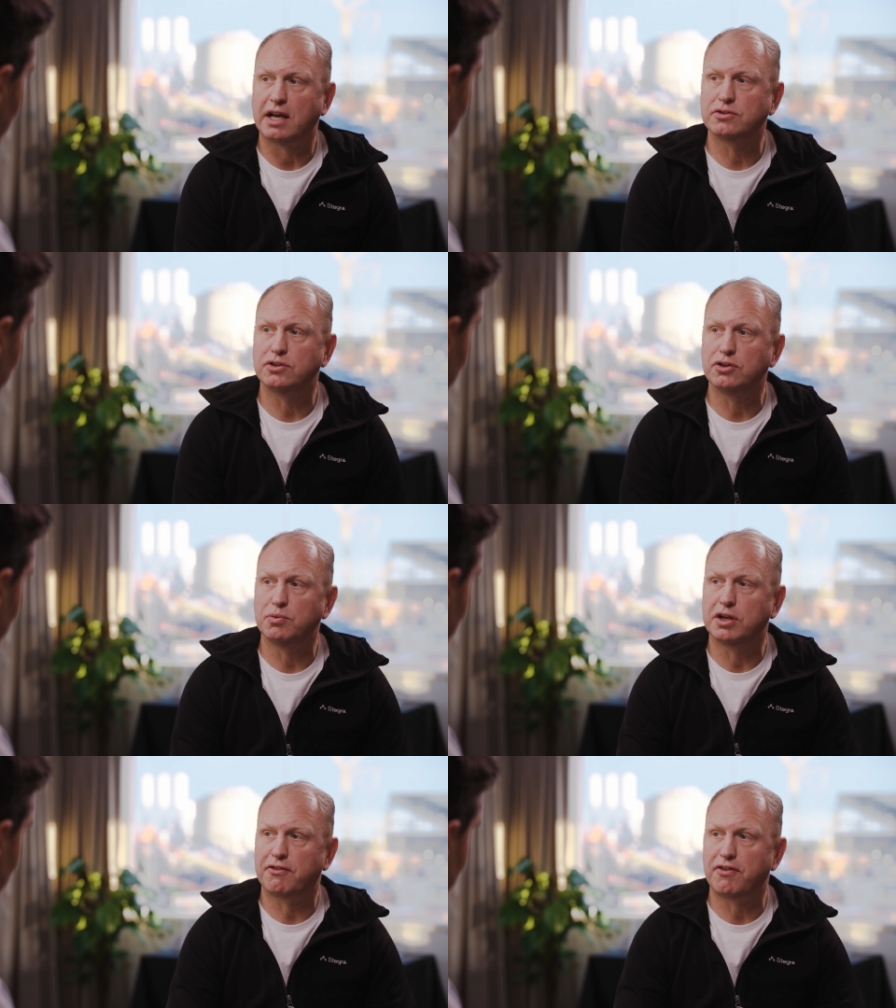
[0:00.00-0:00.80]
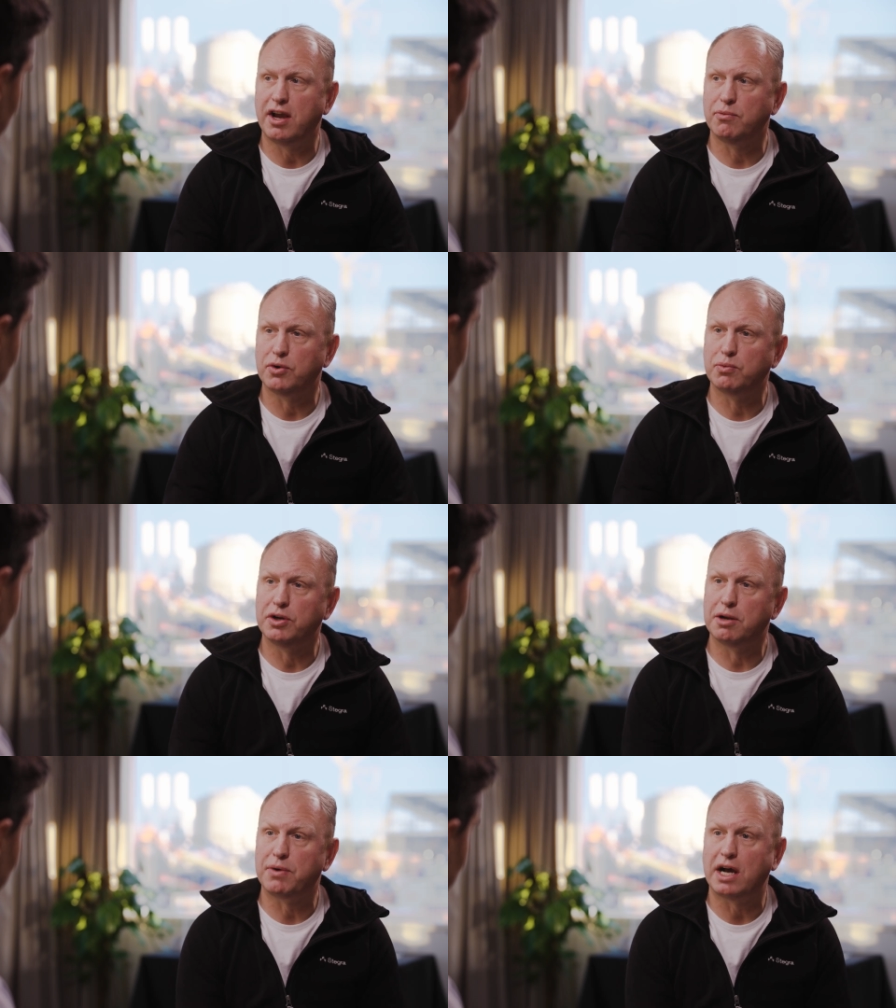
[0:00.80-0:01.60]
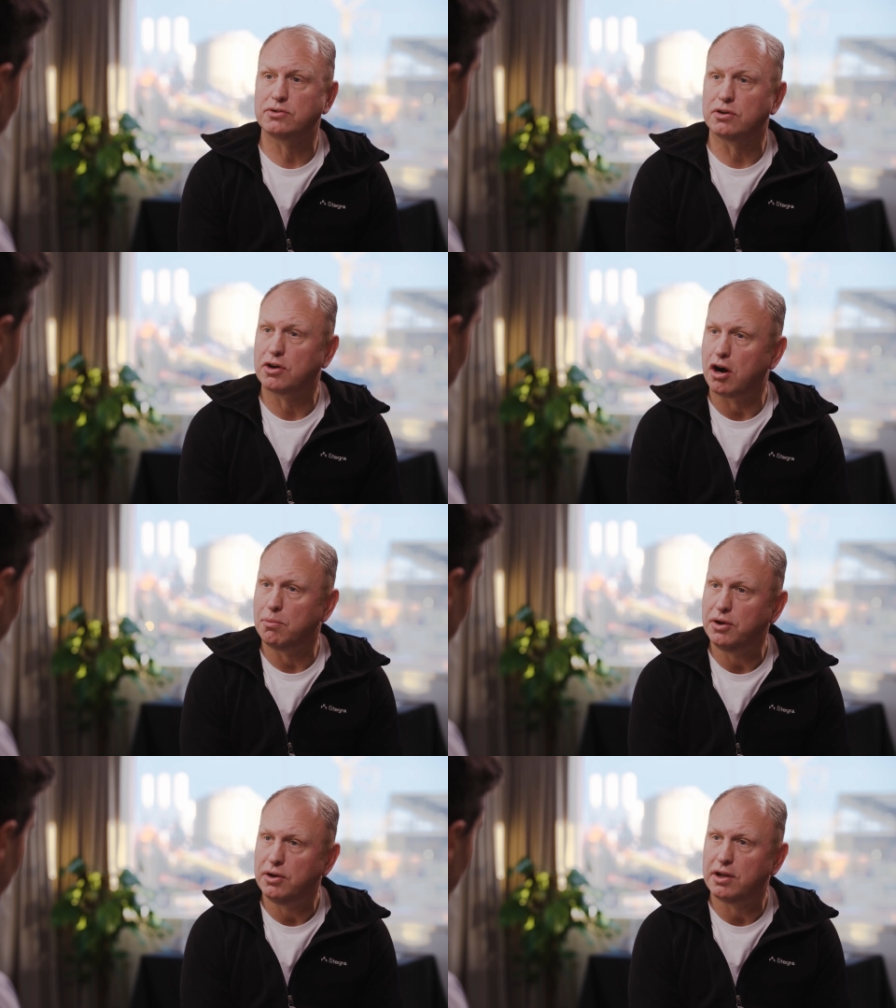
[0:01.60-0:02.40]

has to do with the framework with the price on carbon